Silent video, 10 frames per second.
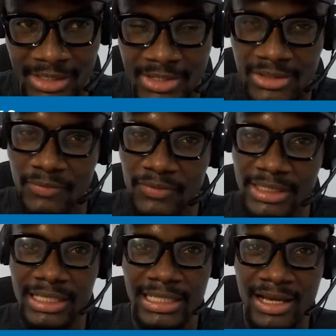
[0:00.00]
So if you
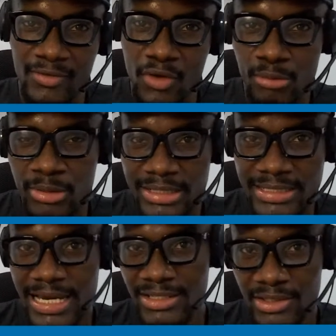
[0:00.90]
didn't learn WordPress
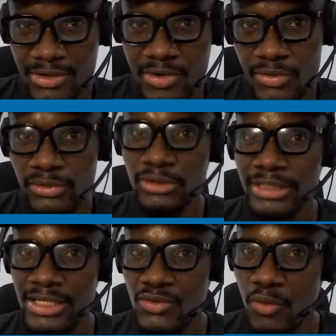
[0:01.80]
years ago, don't
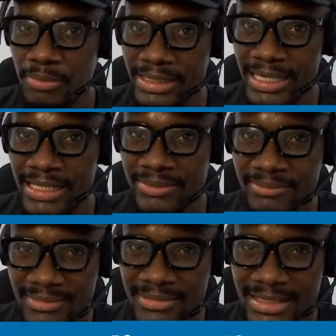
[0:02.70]
think you're behind.
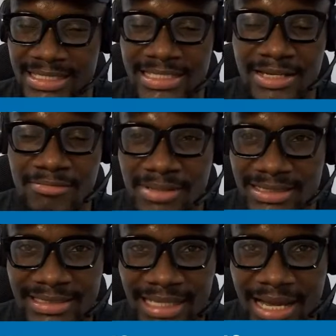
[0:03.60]
This is the
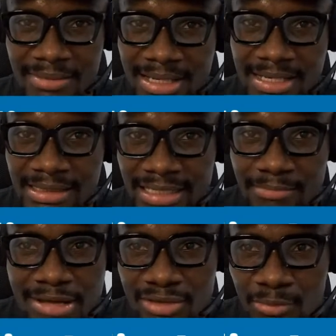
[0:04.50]
best time, the
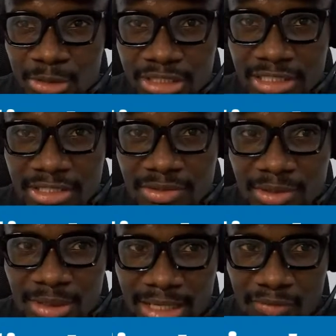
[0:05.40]
best opportunity to
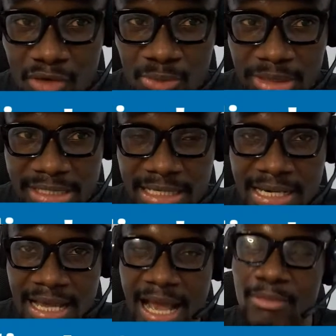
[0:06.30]
learn WordPress.
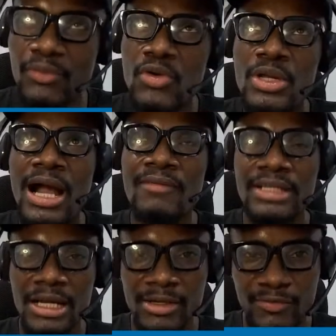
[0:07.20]
And before you have the
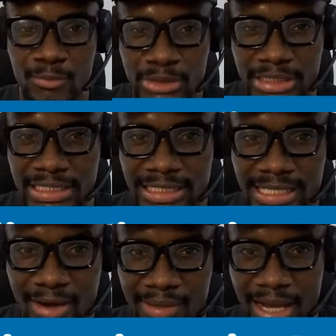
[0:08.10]
kind of opportunity
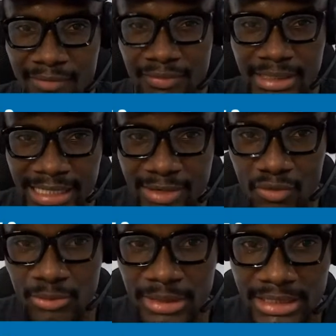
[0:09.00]
that we have in the
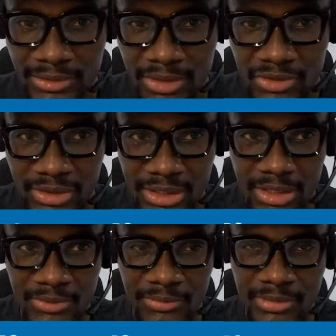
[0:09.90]
WordPress industry
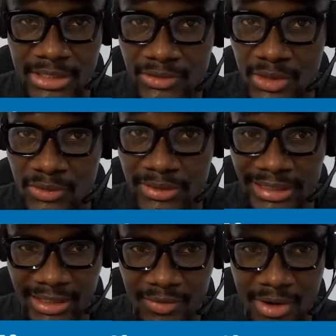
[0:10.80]
now, it's going to
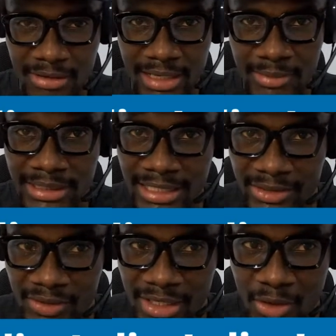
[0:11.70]
take a while. Let me let
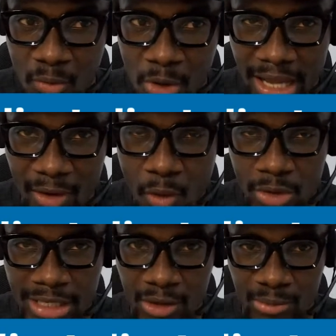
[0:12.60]
you in on what I call
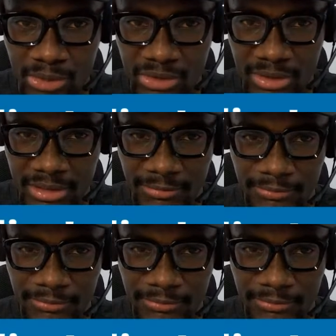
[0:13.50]
that opportunity.